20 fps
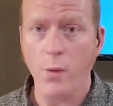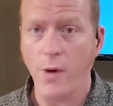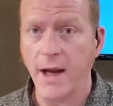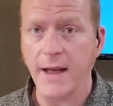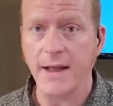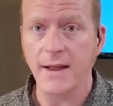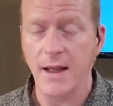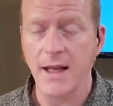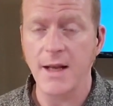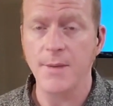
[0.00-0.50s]

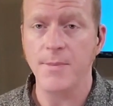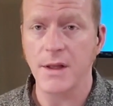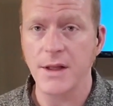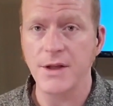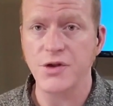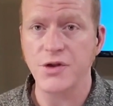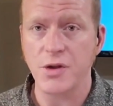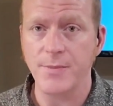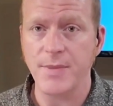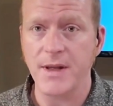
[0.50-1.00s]
Well-regulated
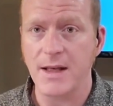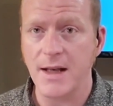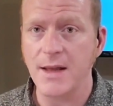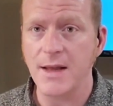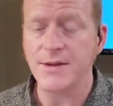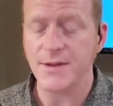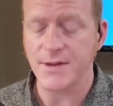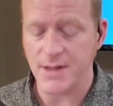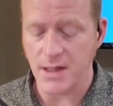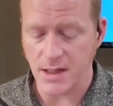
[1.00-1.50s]
militia
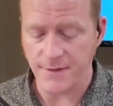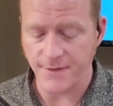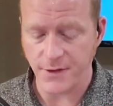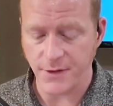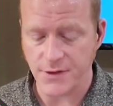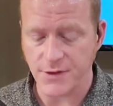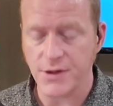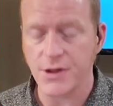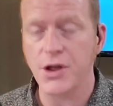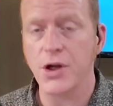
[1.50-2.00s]
being
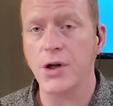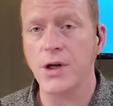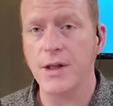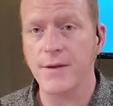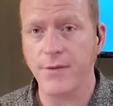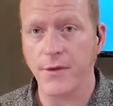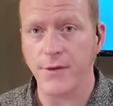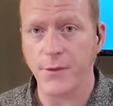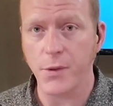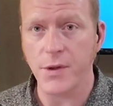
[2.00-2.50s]
necessary for the
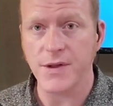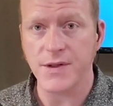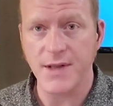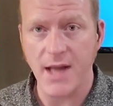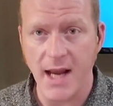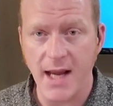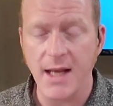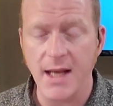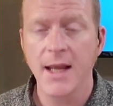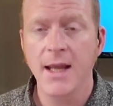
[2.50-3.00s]
security of a
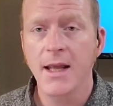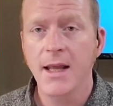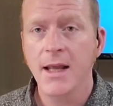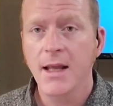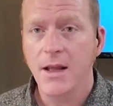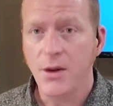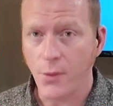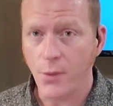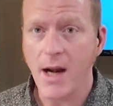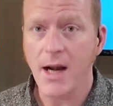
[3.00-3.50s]
free state,
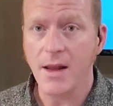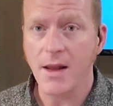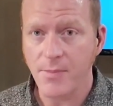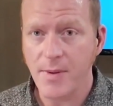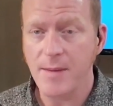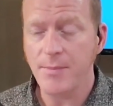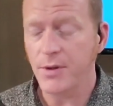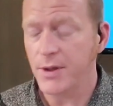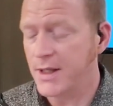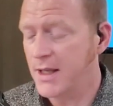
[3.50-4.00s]
the right
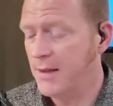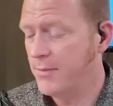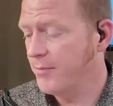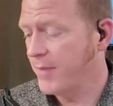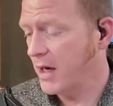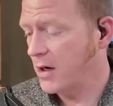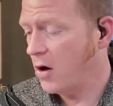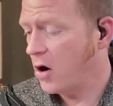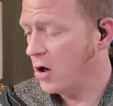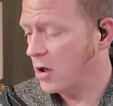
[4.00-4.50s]
of the people to
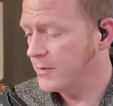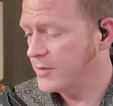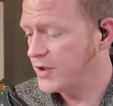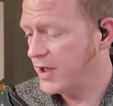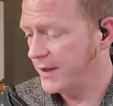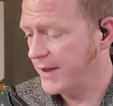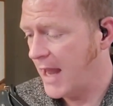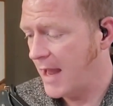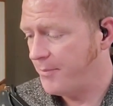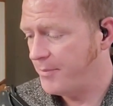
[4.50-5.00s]
keep and bear
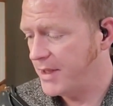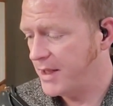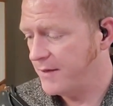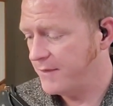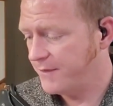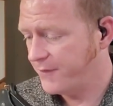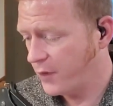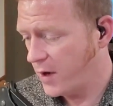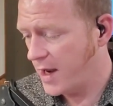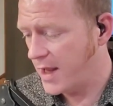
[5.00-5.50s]
arms shall not
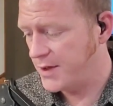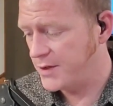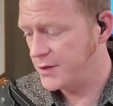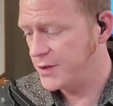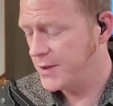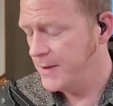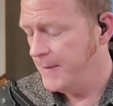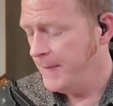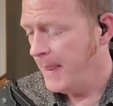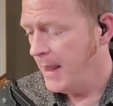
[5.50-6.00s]
be
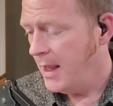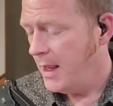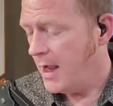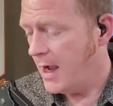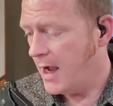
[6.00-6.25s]
infringed.